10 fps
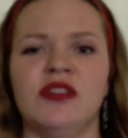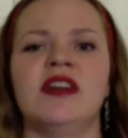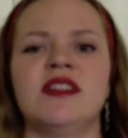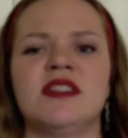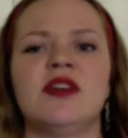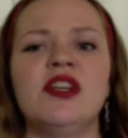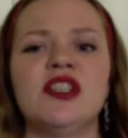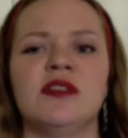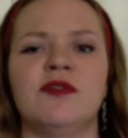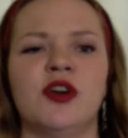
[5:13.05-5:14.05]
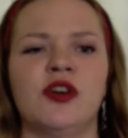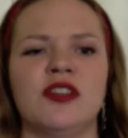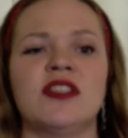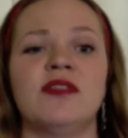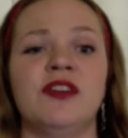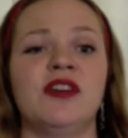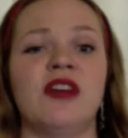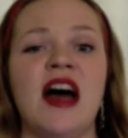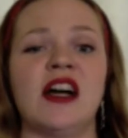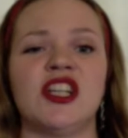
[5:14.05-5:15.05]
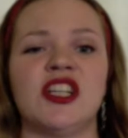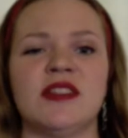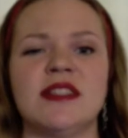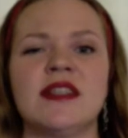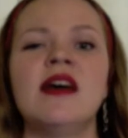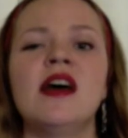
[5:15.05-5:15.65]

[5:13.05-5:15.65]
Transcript: that is the reason for her severe actions,